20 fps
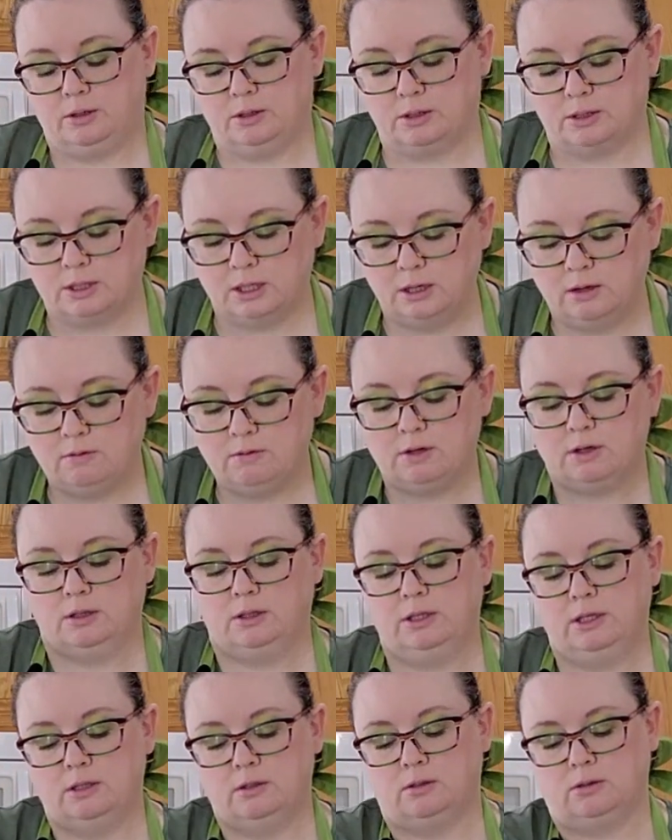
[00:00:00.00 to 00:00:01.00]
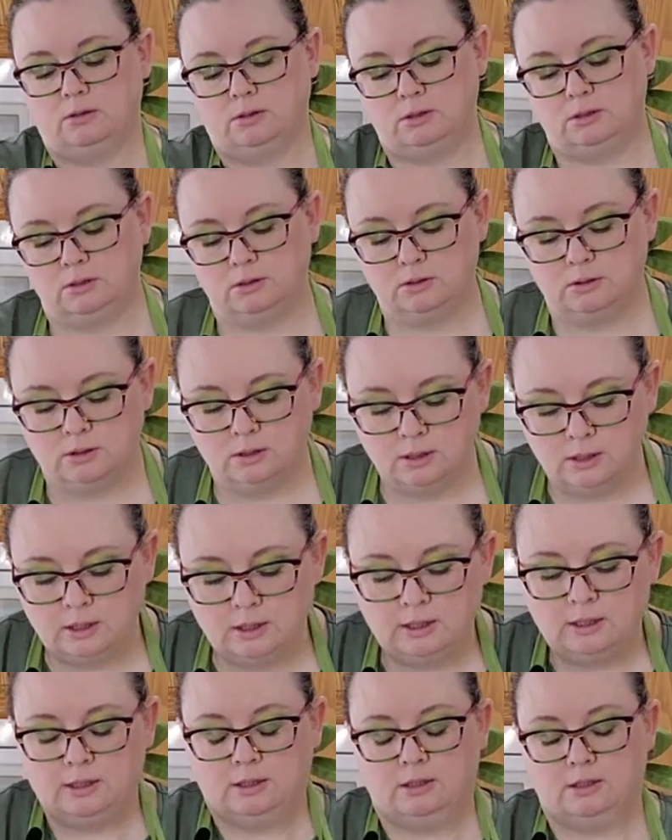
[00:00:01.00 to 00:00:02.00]
Just giving
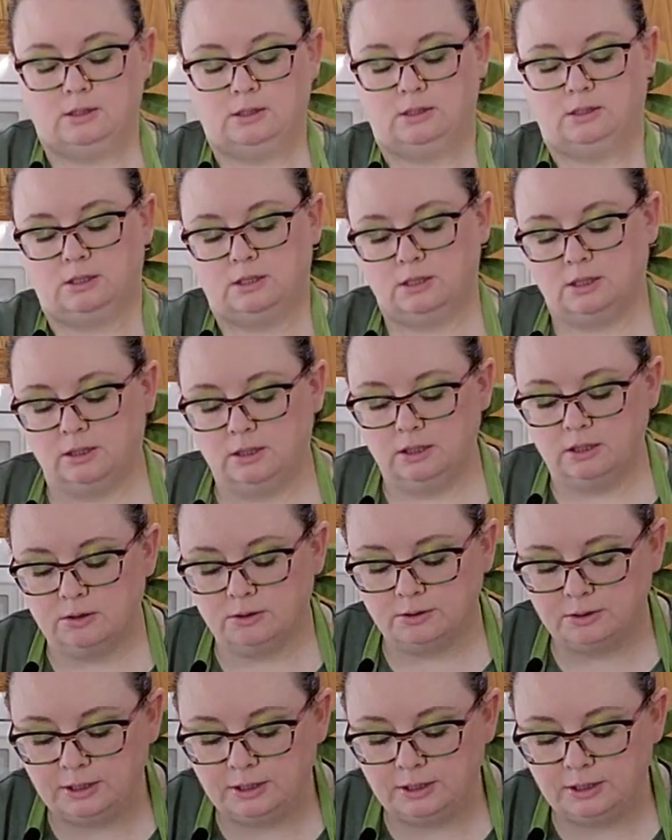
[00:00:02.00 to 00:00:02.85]
just a little